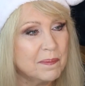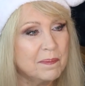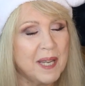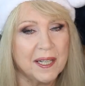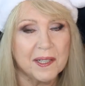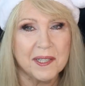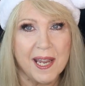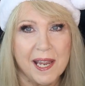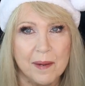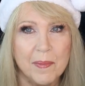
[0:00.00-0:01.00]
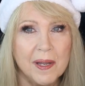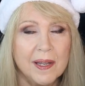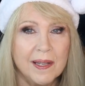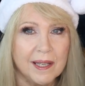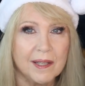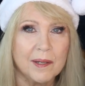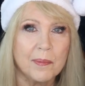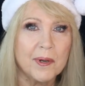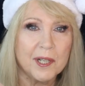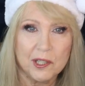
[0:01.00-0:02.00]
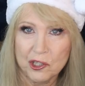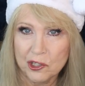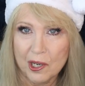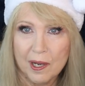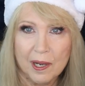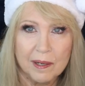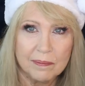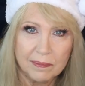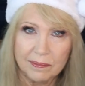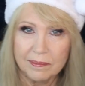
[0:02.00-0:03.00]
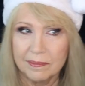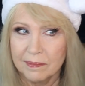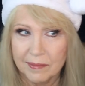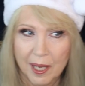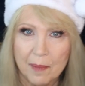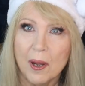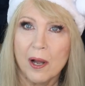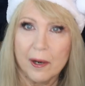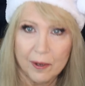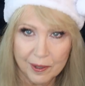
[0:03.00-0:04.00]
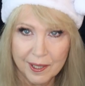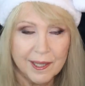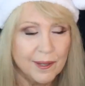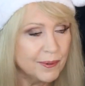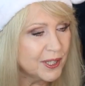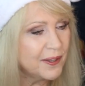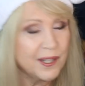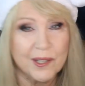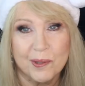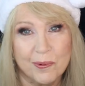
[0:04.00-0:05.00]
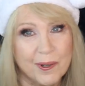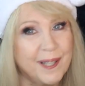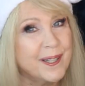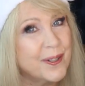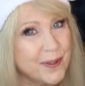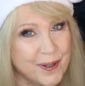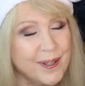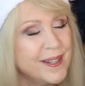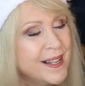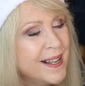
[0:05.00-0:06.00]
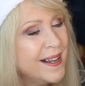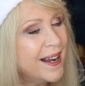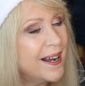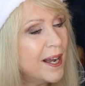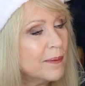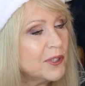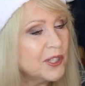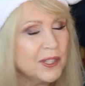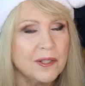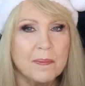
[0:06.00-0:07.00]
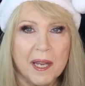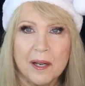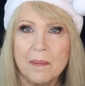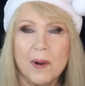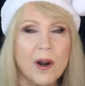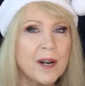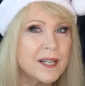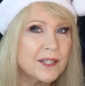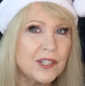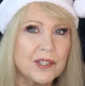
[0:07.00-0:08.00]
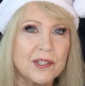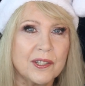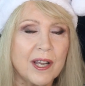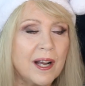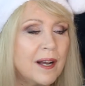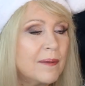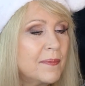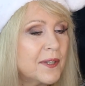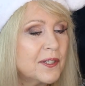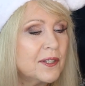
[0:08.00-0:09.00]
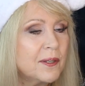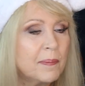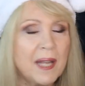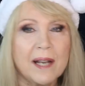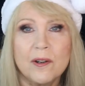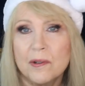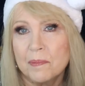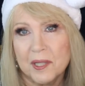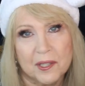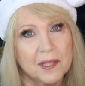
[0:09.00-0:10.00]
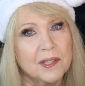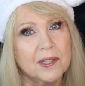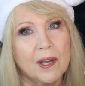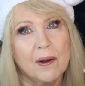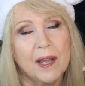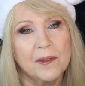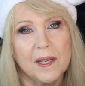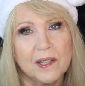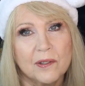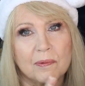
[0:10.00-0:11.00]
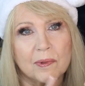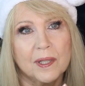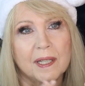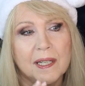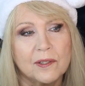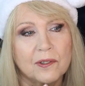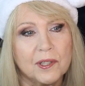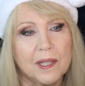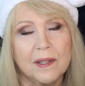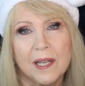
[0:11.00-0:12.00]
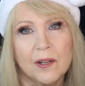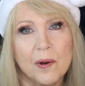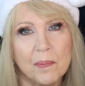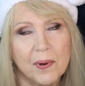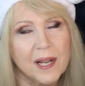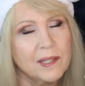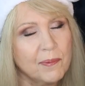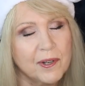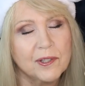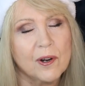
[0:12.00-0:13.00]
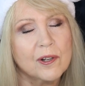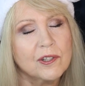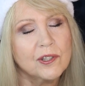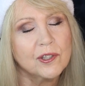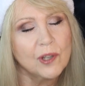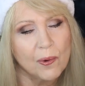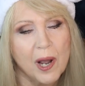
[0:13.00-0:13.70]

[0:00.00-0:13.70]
made a dame in the British Empire, which I think is really cool. She is a makeup artist. She's this is a black-owned business, so I think it's a really interesting thing. Her price points are so